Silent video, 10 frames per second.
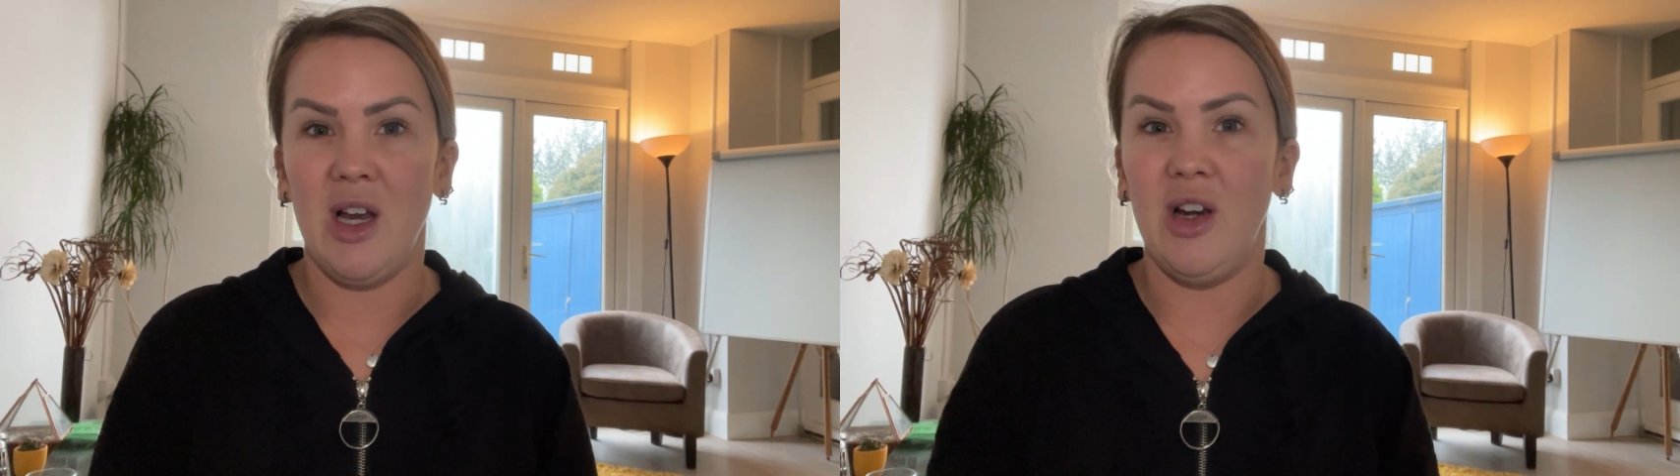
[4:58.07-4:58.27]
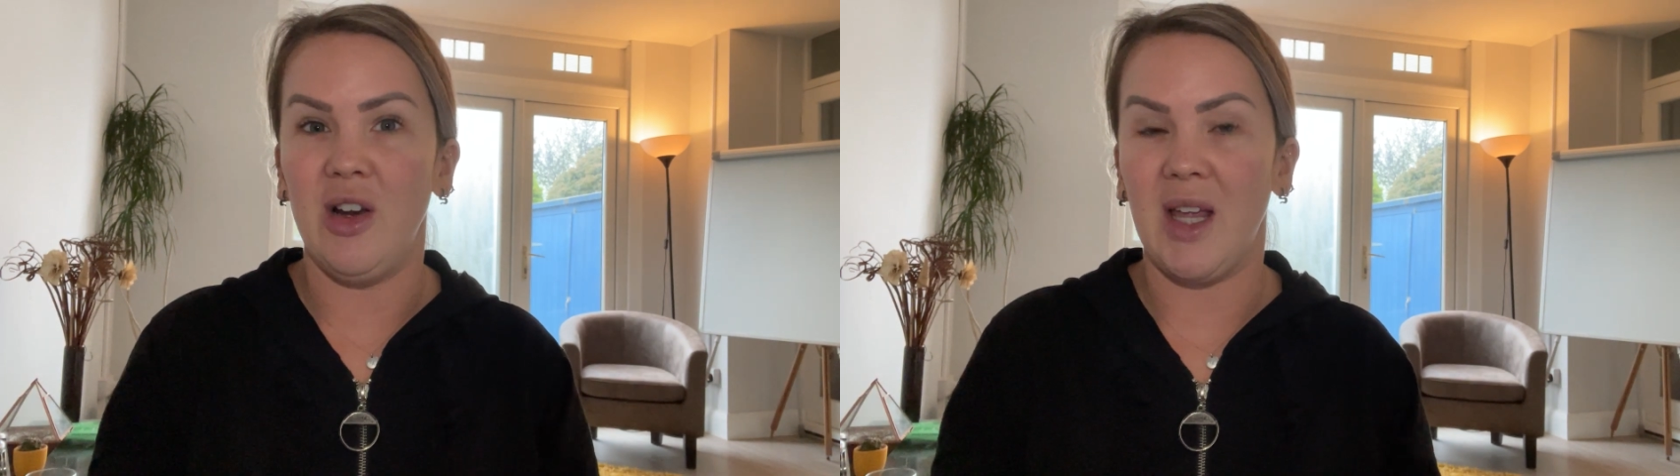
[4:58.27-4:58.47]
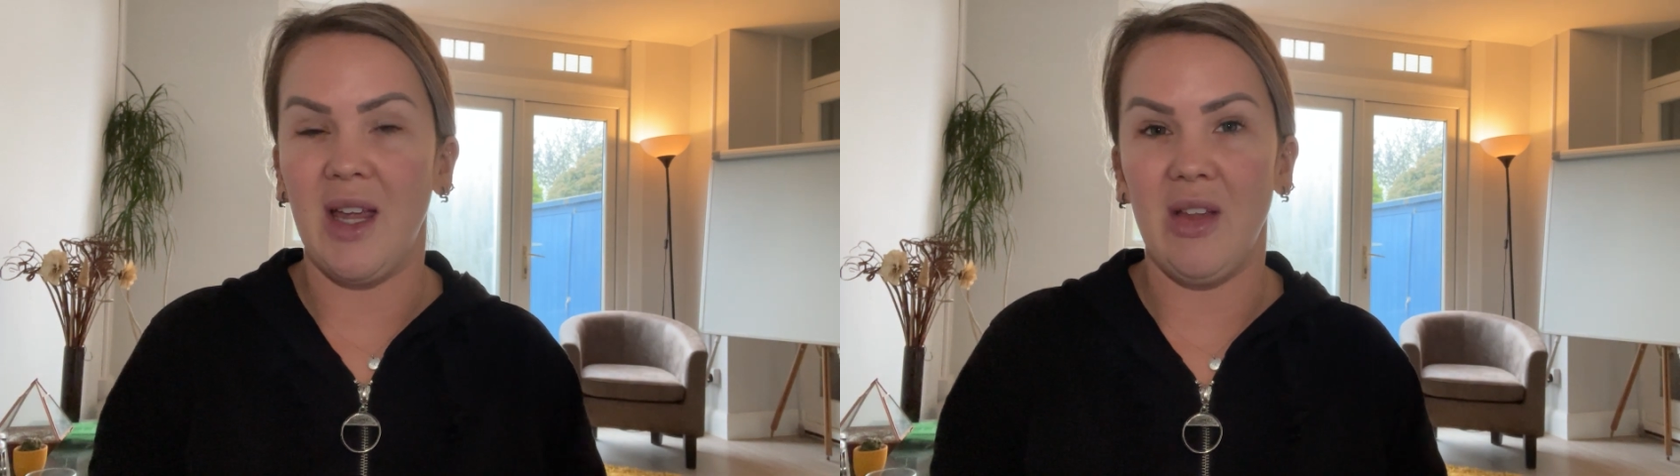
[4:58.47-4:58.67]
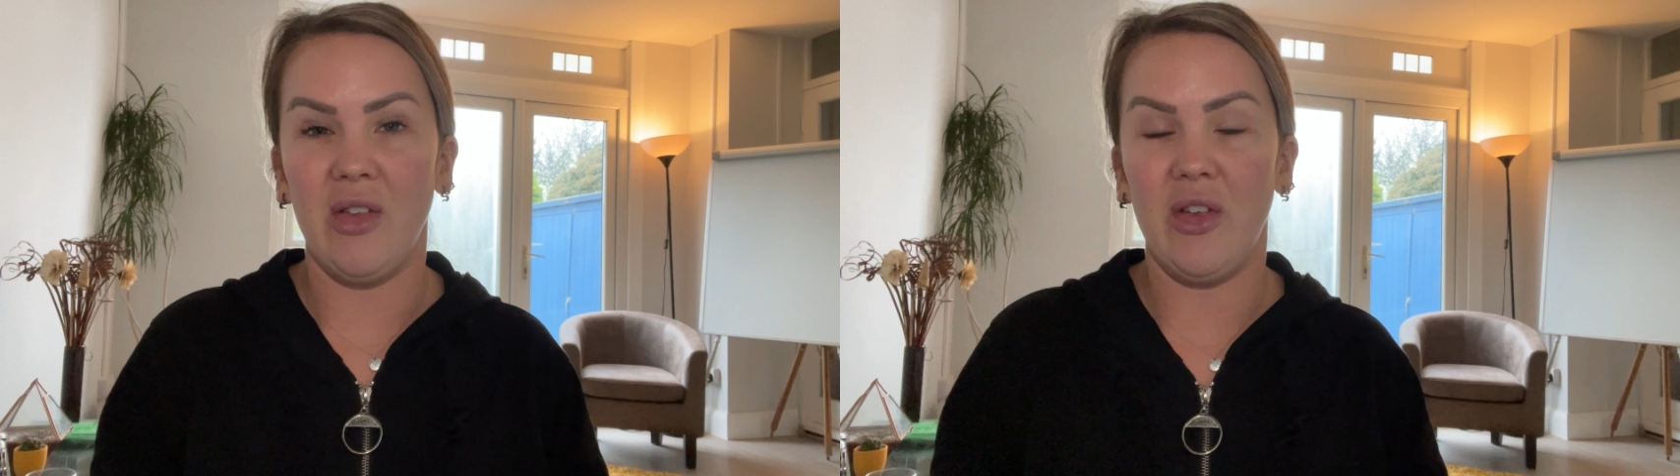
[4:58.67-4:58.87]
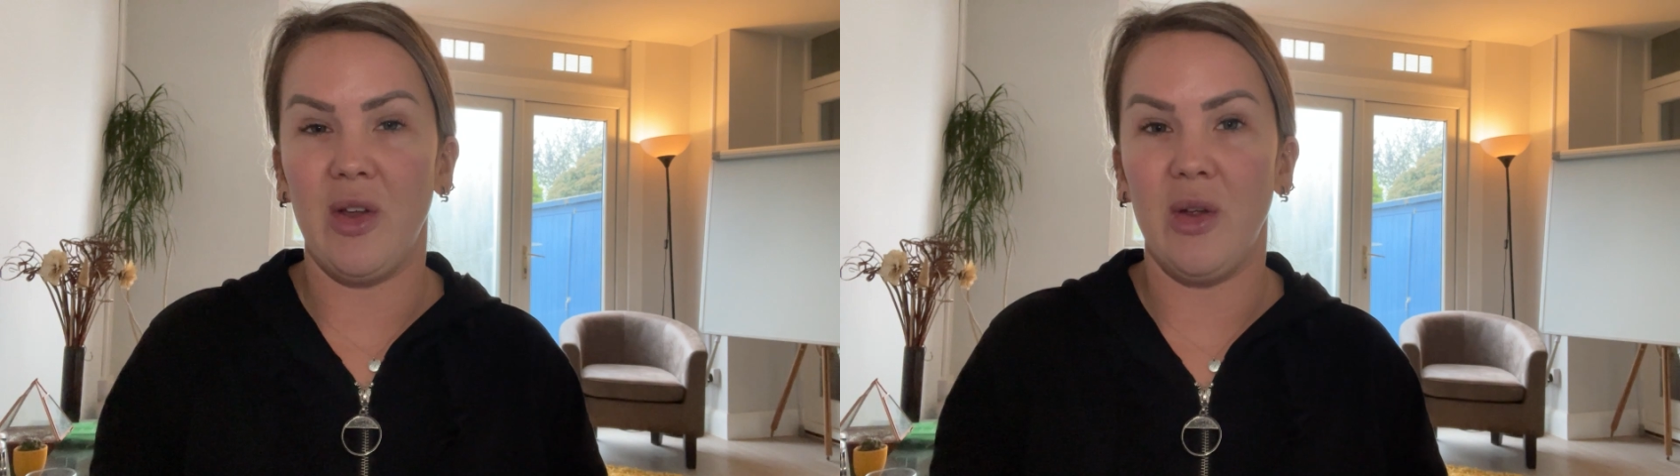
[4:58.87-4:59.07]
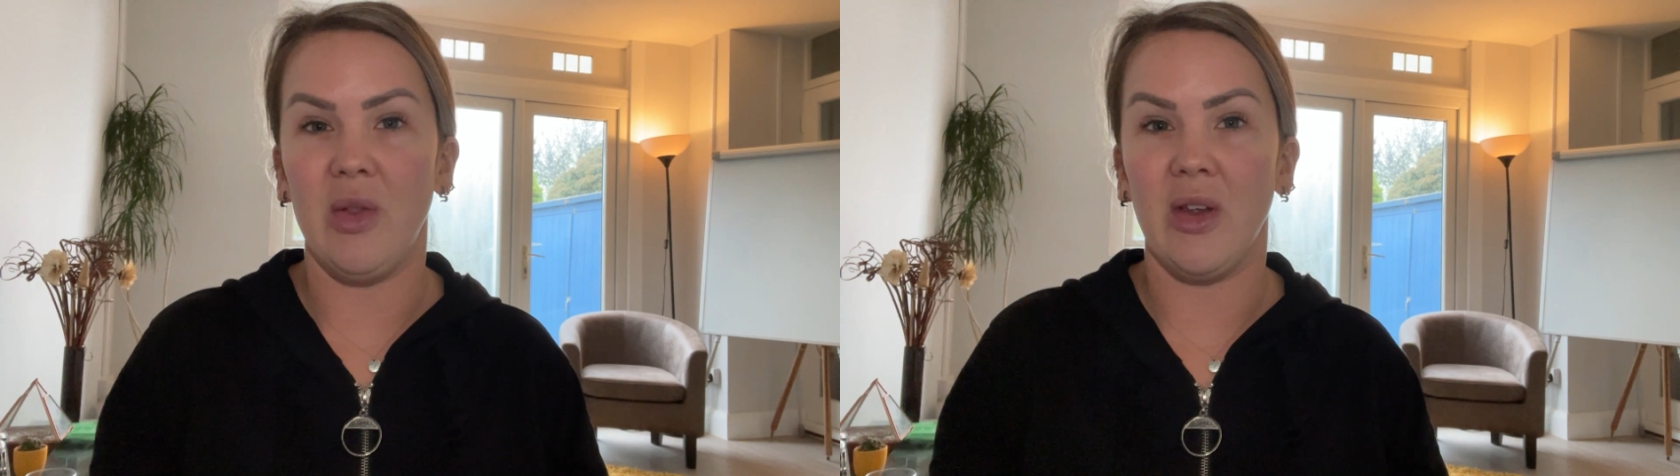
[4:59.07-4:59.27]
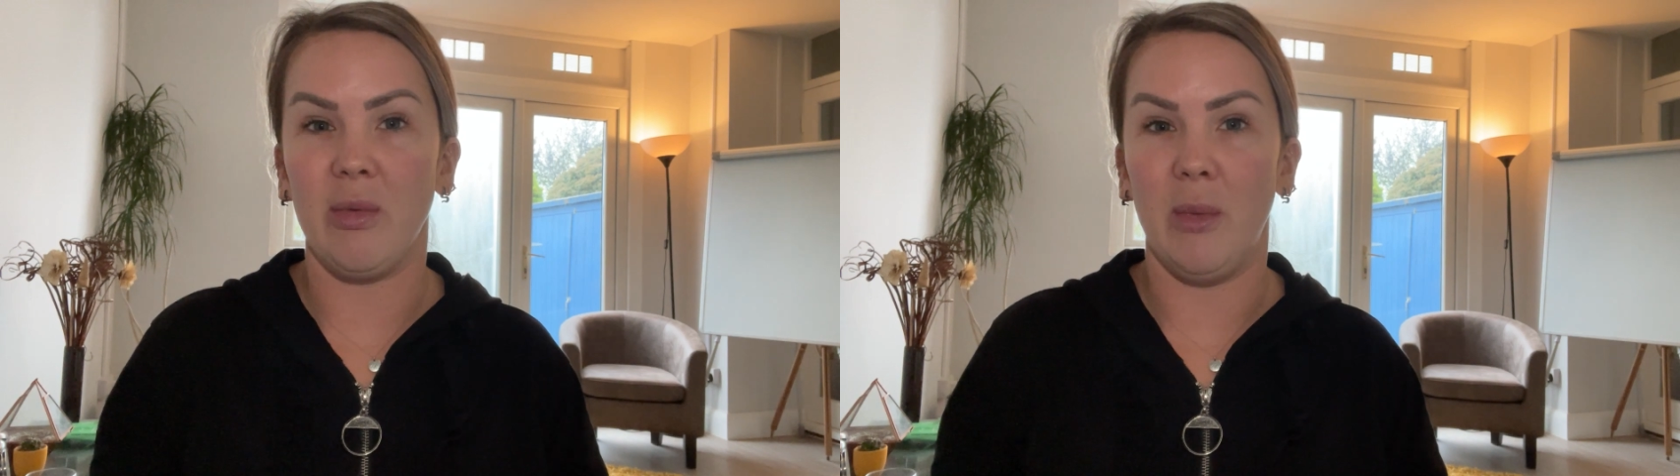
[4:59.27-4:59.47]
looking into this